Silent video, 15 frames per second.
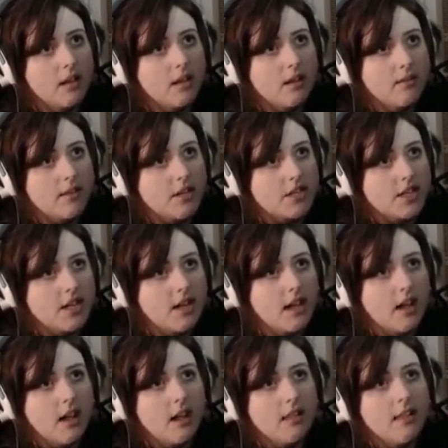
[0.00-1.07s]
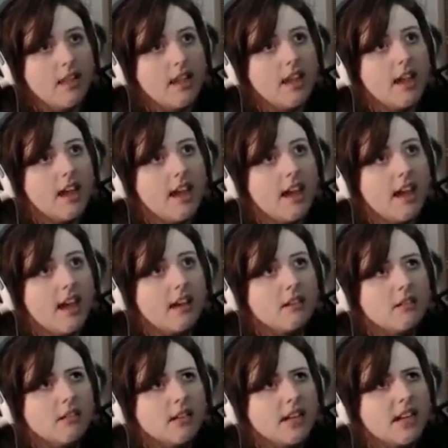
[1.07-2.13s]
Which, ah,
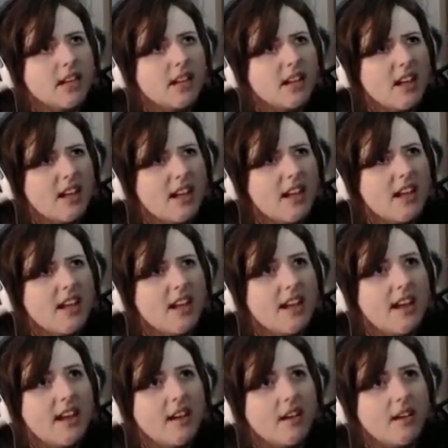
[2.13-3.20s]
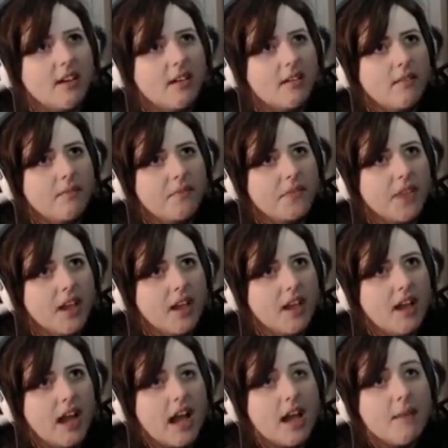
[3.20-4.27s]
ah,
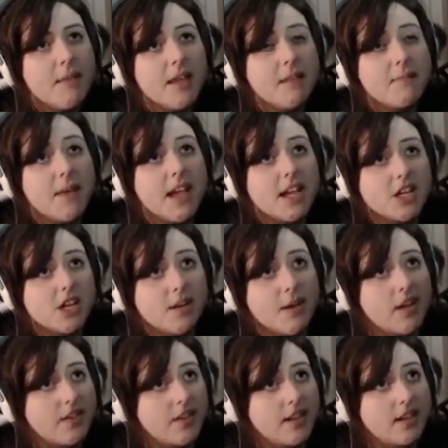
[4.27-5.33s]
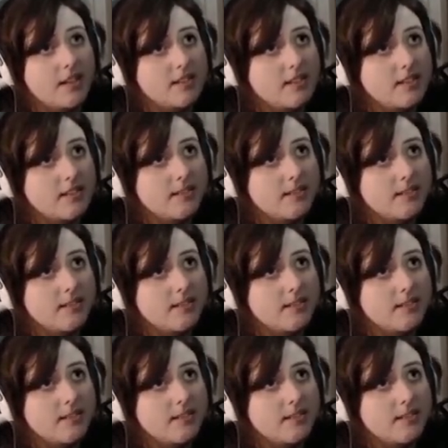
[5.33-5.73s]
I'm impatient about this.